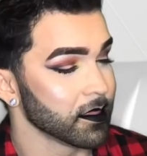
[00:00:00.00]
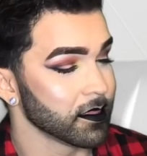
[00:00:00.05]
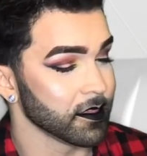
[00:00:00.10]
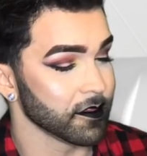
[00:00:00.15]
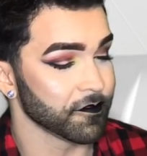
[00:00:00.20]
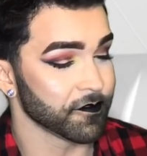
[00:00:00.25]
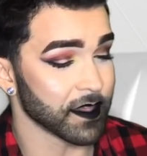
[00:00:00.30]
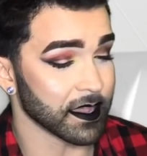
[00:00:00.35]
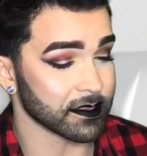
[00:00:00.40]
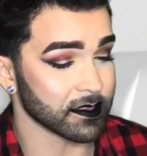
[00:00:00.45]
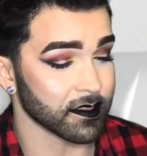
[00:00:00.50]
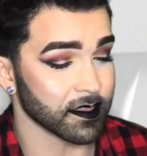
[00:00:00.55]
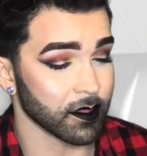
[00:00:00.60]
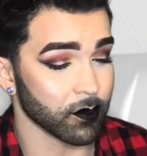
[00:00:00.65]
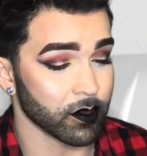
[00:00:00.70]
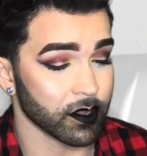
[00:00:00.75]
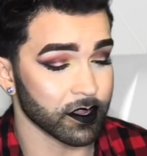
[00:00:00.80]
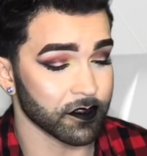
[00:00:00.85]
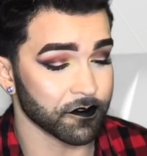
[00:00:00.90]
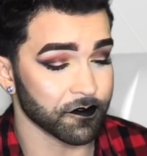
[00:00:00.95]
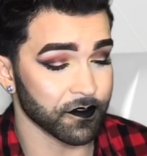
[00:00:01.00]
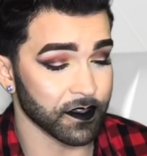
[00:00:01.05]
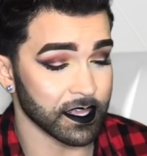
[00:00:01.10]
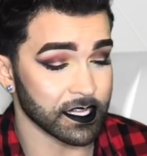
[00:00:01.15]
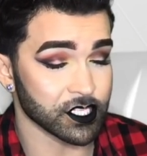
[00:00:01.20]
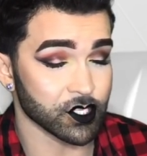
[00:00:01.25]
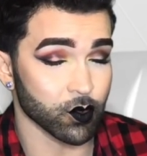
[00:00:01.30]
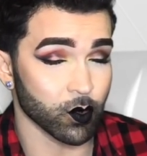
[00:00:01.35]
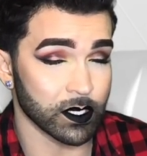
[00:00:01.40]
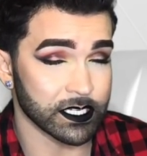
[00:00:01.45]
The fact that they could
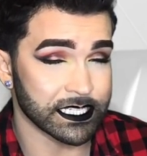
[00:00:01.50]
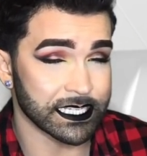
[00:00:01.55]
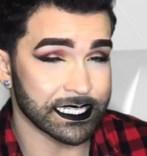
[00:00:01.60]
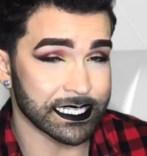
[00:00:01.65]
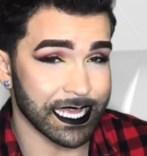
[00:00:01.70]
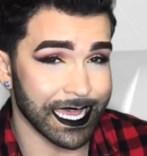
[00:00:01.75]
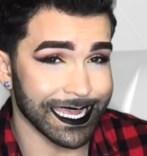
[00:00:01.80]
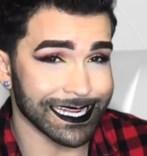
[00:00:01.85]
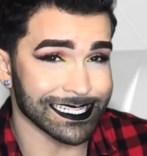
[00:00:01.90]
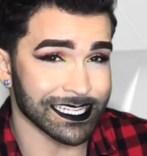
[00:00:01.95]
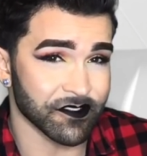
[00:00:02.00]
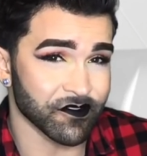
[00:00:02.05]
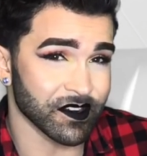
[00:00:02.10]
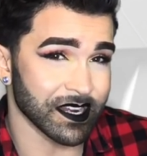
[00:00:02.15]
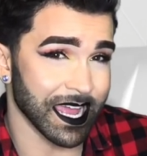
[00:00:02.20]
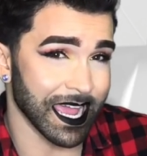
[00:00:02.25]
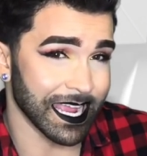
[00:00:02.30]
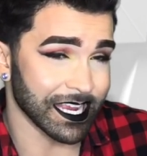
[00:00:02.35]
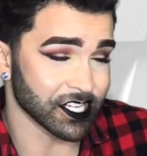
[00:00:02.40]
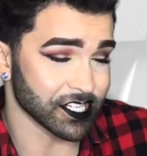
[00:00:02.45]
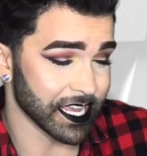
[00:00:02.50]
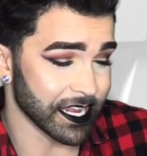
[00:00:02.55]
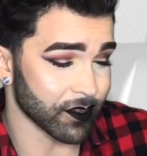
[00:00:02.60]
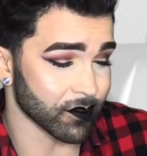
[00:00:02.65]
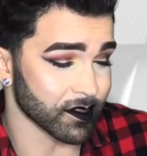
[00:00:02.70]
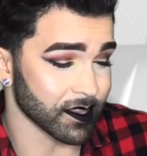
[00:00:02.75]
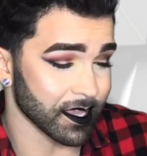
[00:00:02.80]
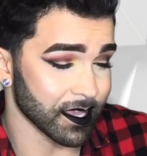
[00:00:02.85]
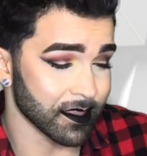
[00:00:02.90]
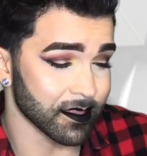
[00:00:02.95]
fit 29 different
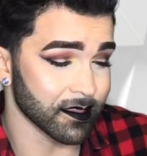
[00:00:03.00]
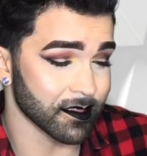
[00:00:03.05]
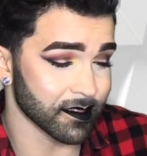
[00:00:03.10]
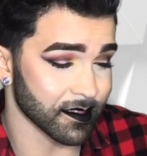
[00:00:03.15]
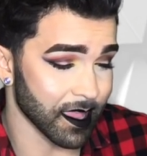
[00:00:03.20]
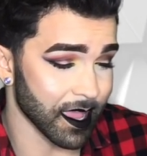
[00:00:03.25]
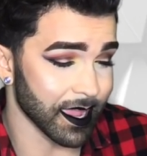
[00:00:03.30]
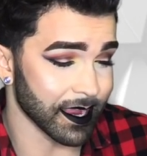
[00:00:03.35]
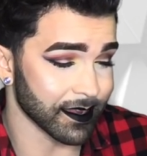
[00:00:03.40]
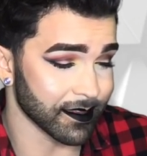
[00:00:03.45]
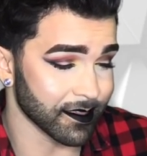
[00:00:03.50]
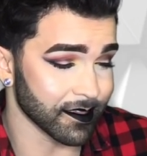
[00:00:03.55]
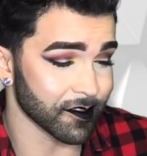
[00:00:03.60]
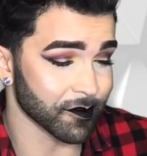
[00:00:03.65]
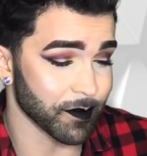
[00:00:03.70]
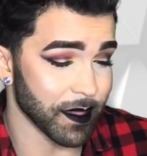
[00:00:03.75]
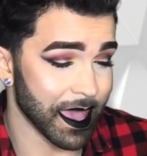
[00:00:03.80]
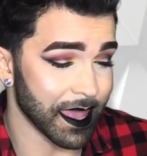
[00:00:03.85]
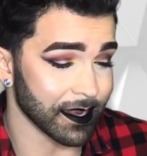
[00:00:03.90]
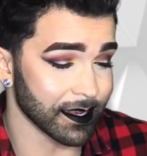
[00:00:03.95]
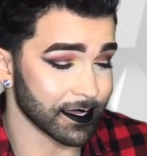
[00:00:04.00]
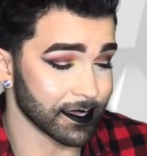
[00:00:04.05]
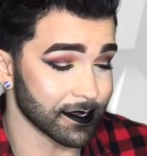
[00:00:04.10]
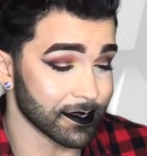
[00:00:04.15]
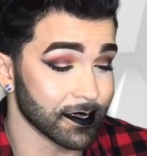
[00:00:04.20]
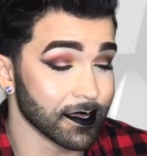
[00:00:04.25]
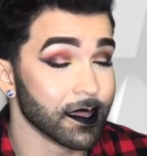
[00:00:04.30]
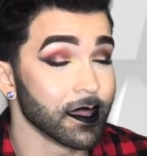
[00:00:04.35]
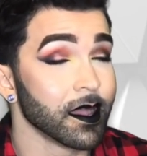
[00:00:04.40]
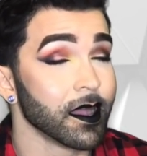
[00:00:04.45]
eyeshadows inside this palette,
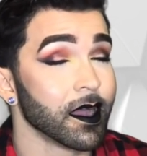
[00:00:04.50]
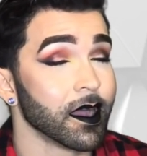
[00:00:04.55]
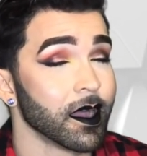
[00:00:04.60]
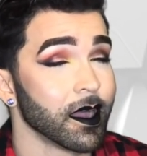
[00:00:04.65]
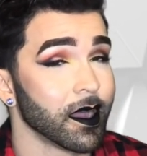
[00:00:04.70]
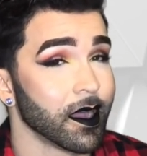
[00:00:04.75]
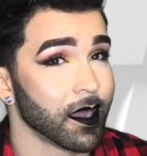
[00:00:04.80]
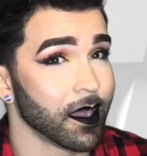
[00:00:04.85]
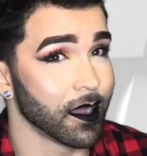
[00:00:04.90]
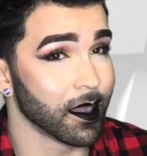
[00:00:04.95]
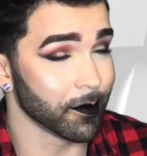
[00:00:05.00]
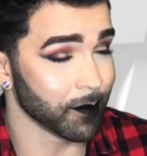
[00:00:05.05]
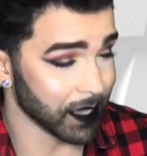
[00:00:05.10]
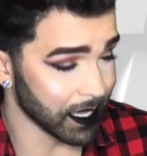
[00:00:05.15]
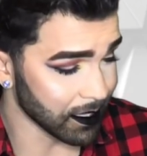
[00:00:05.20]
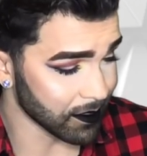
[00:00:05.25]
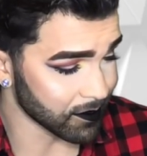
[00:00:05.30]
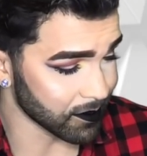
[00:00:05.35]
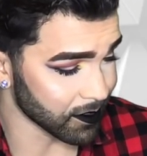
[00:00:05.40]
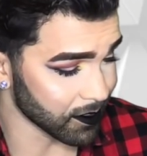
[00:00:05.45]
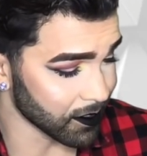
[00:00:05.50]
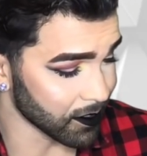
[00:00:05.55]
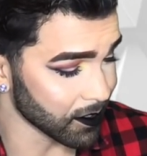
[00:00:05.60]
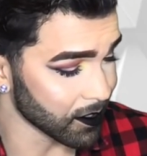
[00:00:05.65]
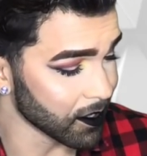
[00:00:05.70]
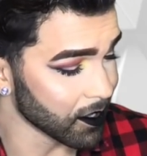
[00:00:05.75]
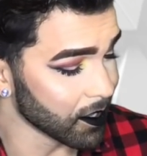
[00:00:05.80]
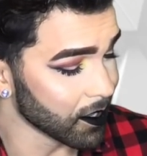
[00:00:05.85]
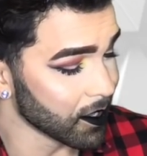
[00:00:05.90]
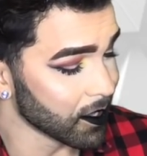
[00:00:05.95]
amazing.
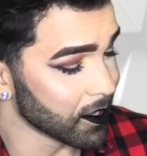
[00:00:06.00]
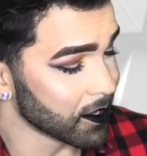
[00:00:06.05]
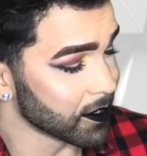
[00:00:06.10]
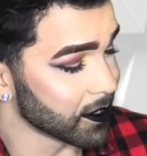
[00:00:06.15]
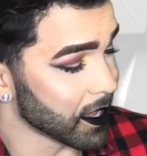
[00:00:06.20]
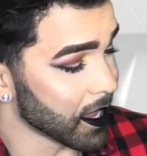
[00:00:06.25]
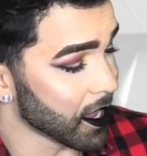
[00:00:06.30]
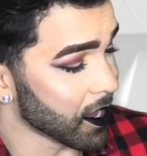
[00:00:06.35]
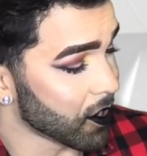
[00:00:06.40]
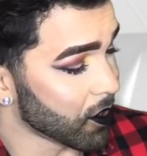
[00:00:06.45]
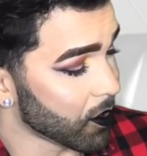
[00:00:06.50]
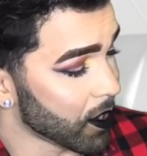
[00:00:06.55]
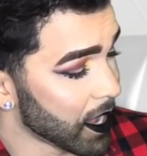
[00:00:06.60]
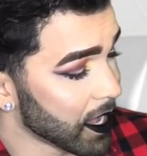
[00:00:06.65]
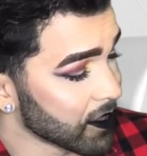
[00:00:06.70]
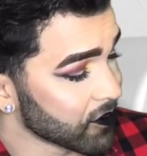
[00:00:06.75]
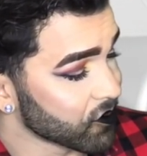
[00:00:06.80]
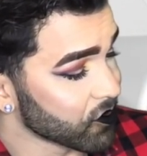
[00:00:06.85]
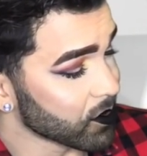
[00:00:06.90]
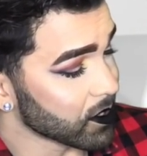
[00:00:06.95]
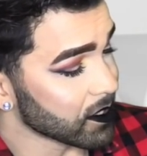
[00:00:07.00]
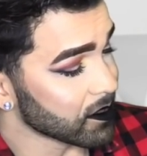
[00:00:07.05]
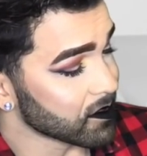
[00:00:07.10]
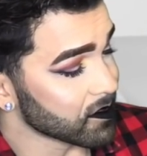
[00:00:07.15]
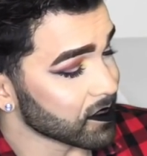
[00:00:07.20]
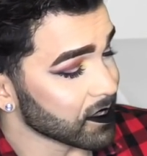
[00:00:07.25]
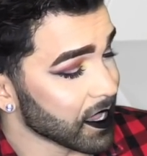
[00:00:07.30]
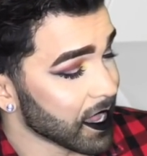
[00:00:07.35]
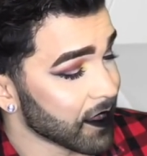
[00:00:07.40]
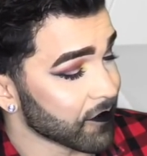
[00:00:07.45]
Now, as you can
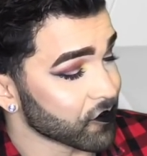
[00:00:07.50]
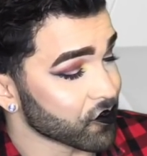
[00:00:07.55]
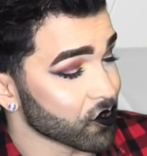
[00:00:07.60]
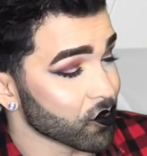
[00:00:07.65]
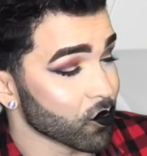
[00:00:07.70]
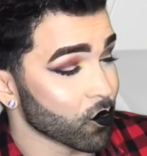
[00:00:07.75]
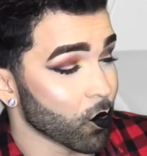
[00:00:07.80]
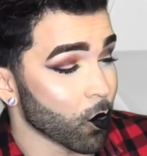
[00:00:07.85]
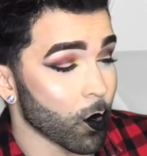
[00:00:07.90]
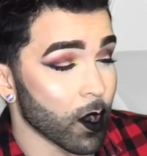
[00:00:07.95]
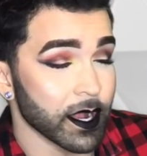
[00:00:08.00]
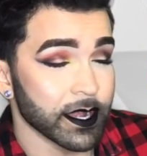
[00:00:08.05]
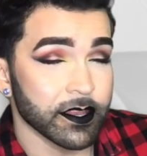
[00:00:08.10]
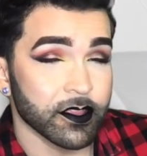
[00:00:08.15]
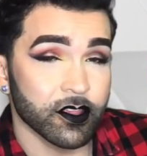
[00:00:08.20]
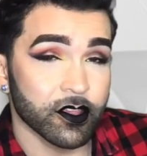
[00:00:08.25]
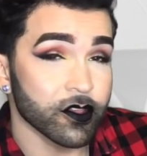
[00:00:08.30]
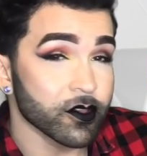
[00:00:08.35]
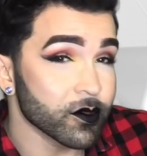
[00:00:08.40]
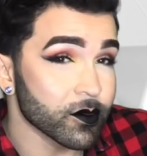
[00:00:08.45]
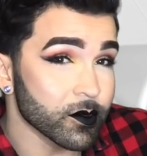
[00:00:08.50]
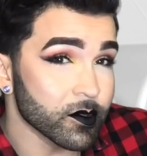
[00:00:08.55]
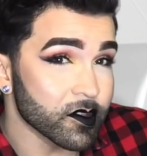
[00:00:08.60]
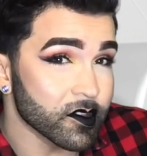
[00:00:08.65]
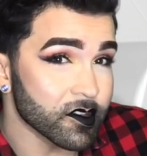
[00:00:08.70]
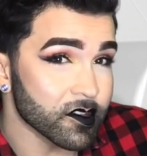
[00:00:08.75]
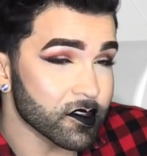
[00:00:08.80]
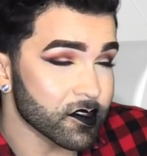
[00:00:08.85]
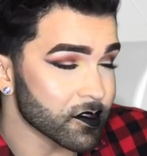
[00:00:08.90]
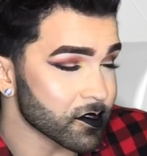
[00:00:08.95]
see, after one
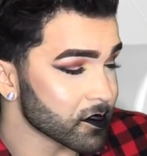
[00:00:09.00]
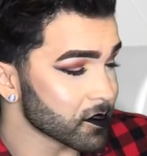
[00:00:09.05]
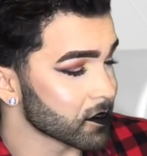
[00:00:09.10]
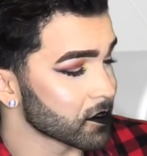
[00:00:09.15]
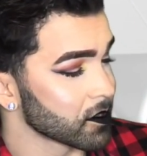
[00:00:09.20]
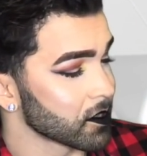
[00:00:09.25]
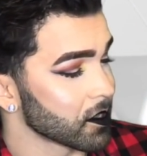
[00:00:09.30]
use,